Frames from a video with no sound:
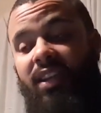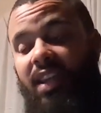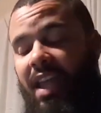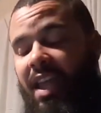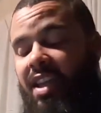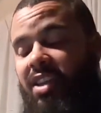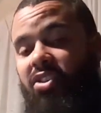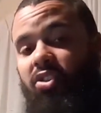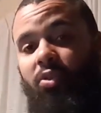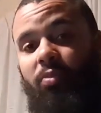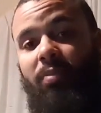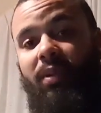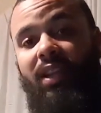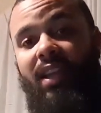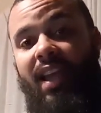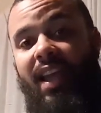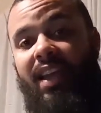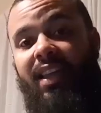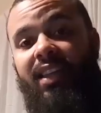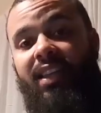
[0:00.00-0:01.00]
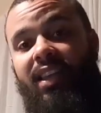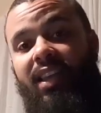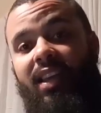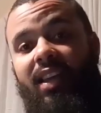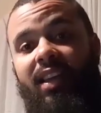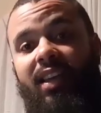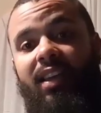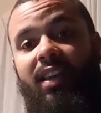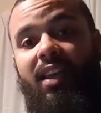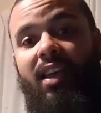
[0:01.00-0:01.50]
The angel be like,
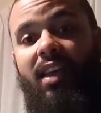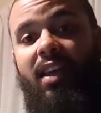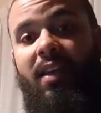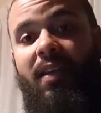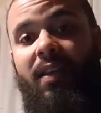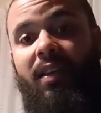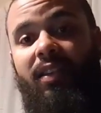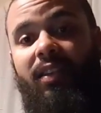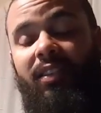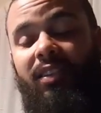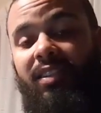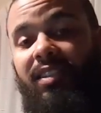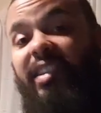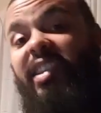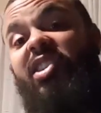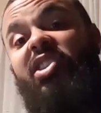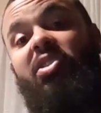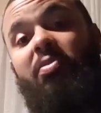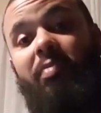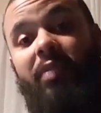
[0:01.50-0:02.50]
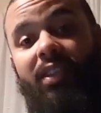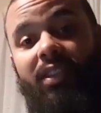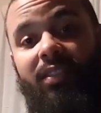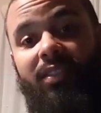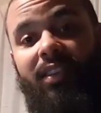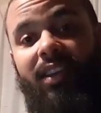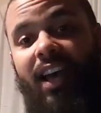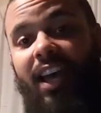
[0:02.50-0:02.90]
yeah, teach me.